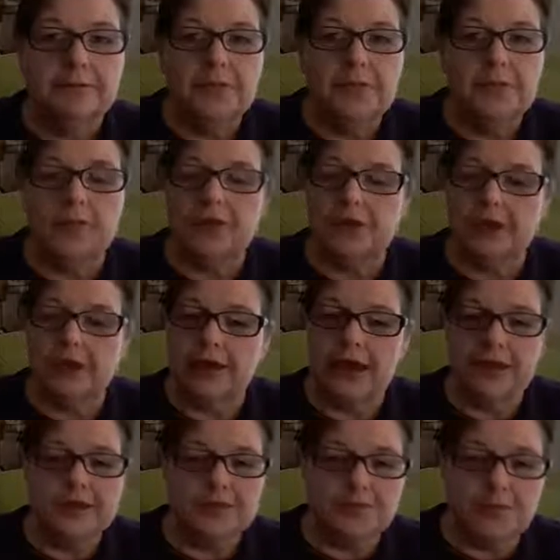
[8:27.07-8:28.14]
with a
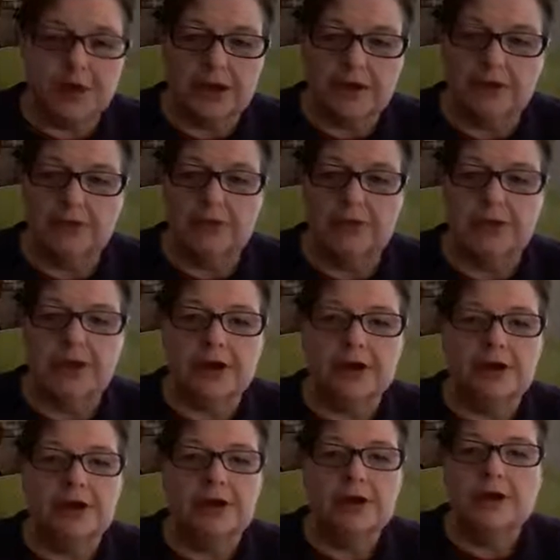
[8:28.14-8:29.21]
guest speaker in
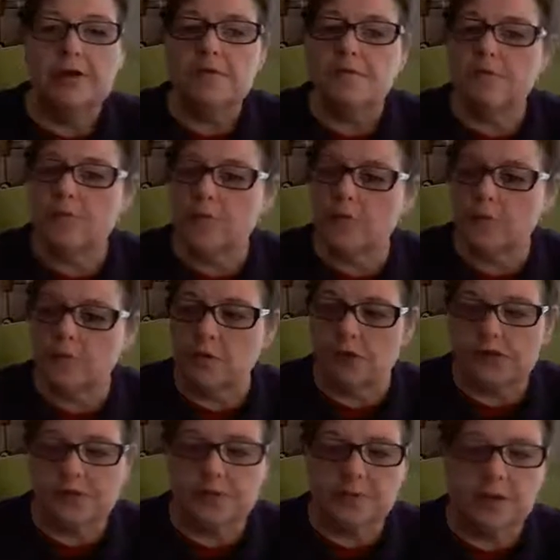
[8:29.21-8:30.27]
there, full
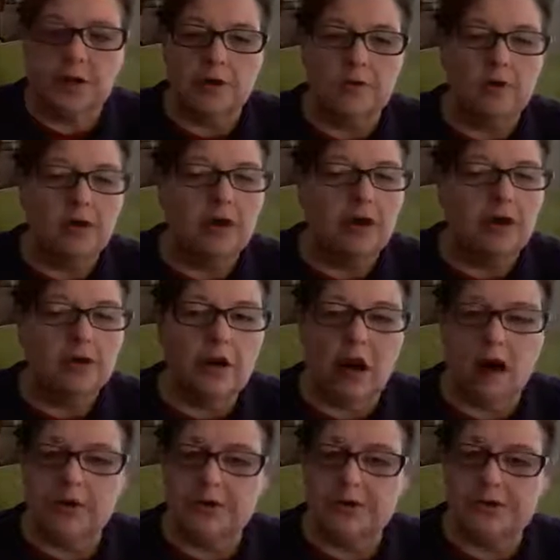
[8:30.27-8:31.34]
worship going on,
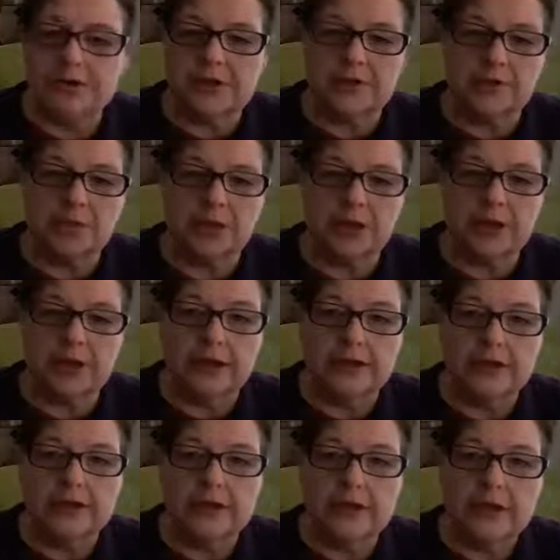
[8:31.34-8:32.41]
all these other
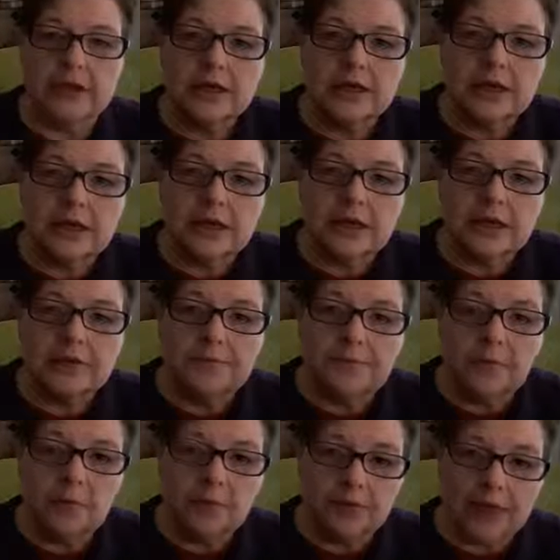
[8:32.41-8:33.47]
plans
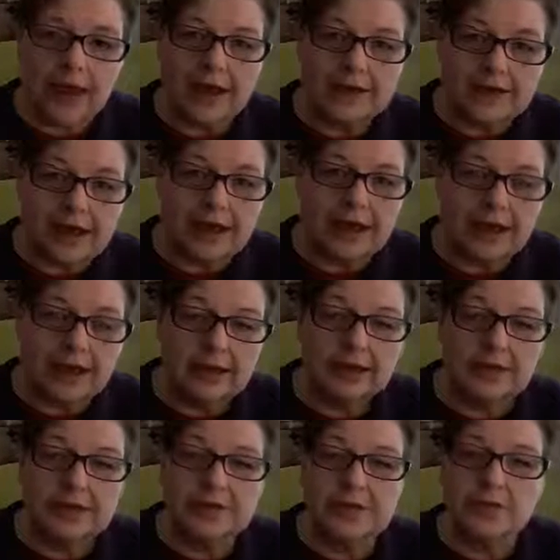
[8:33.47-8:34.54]
for that day.
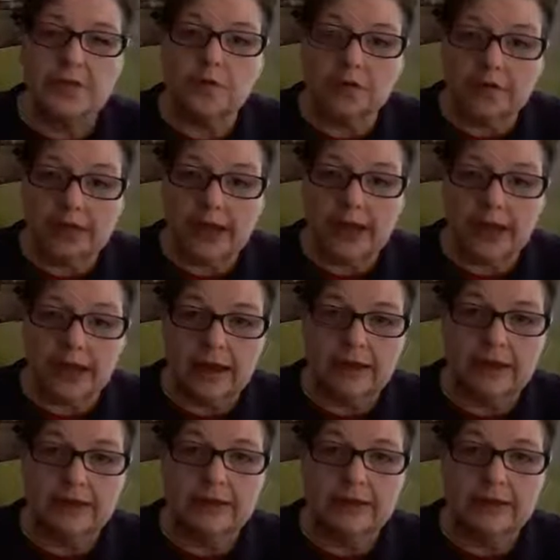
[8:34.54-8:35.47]
It's a full day.